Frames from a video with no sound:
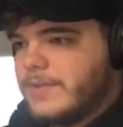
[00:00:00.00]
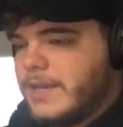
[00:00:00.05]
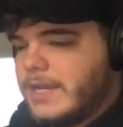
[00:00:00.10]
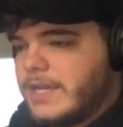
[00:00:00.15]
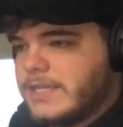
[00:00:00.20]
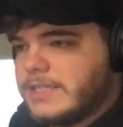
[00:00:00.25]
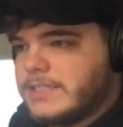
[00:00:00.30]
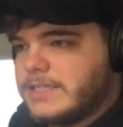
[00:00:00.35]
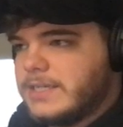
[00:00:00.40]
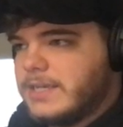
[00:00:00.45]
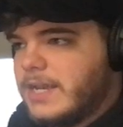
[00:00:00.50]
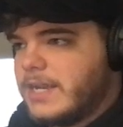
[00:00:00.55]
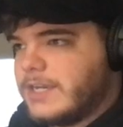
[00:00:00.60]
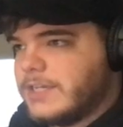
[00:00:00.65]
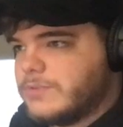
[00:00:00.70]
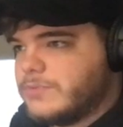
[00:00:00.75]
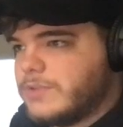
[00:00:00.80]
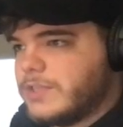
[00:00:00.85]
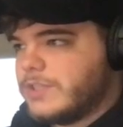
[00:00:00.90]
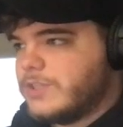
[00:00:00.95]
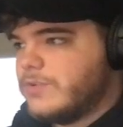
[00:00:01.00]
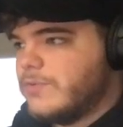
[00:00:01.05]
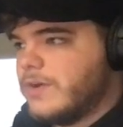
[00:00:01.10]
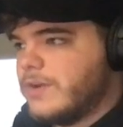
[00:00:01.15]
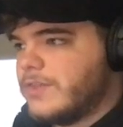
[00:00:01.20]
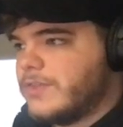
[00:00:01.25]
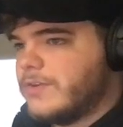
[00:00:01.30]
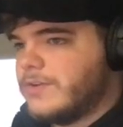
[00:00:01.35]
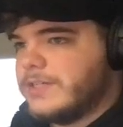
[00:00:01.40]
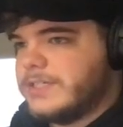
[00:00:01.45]
against the Nuggets with a
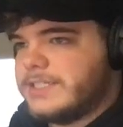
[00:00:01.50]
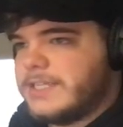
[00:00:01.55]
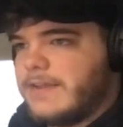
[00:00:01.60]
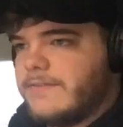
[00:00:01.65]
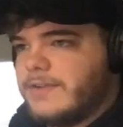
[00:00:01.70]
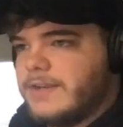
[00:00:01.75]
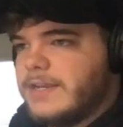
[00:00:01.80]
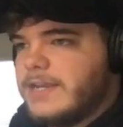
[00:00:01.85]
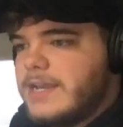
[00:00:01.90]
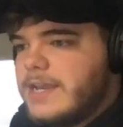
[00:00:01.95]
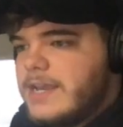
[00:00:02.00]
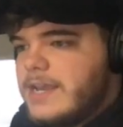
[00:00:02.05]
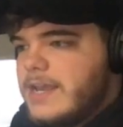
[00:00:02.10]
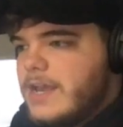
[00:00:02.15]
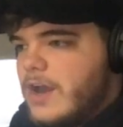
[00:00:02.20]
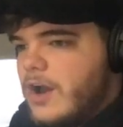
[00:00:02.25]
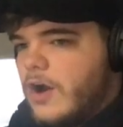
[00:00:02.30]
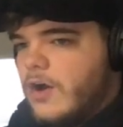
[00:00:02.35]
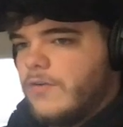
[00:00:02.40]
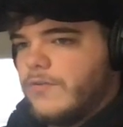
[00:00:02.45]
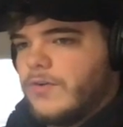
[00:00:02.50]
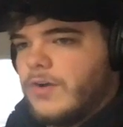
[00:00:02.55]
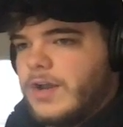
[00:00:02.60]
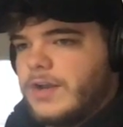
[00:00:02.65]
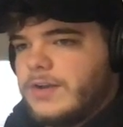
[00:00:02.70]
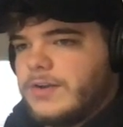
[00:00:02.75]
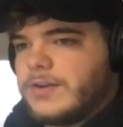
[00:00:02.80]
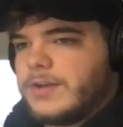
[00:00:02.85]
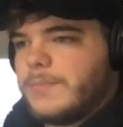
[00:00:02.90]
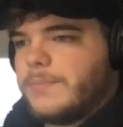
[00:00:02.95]
237
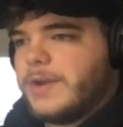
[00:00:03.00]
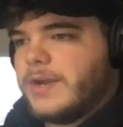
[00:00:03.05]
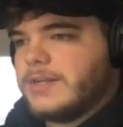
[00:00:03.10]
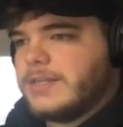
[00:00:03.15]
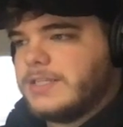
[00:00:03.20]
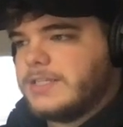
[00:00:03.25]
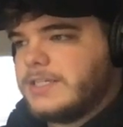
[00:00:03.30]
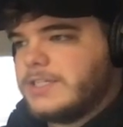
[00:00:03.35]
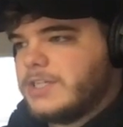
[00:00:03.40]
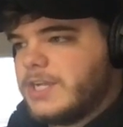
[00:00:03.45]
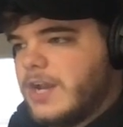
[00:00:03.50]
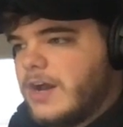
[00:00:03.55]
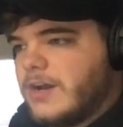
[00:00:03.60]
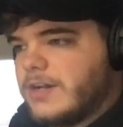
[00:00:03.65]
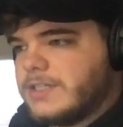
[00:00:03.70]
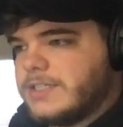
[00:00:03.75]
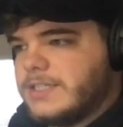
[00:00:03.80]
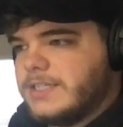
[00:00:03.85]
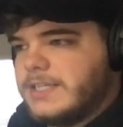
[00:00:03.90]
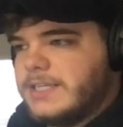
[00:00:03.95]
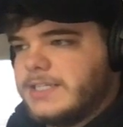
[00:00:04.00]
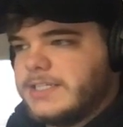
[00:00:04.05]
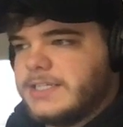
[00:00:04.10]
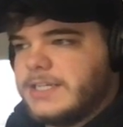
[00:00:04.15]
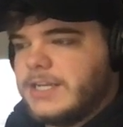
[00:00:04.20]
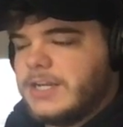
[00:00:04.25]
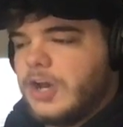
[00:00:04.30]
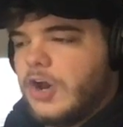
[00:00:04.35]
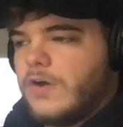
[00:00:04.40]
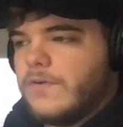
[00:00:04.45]
over-under compared to DJ Augustine. He's
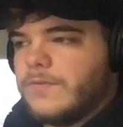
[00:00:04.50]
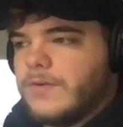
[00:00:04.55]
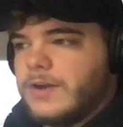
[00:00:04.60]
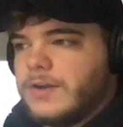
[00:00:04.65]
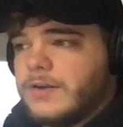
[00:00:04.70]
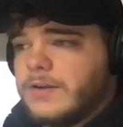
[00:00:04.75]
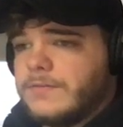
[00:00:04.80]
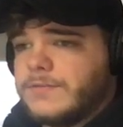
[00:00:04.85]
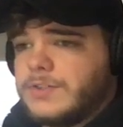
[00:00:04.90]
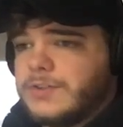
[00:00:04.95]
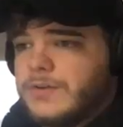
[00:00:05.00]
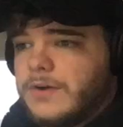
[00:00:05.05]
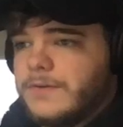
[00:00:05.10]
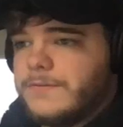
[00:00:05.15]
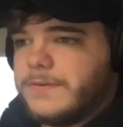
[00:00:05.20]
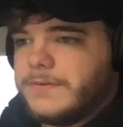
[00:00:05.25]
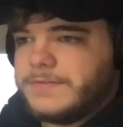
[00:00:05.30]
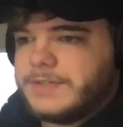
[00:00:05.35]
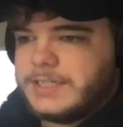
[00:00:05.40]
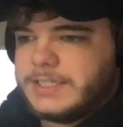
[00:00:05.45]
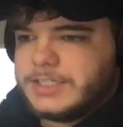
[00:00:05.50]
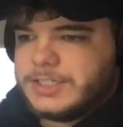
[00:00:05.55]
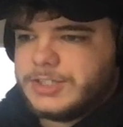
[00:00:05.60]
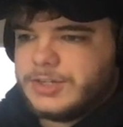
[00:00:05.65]
in an over-under of 215.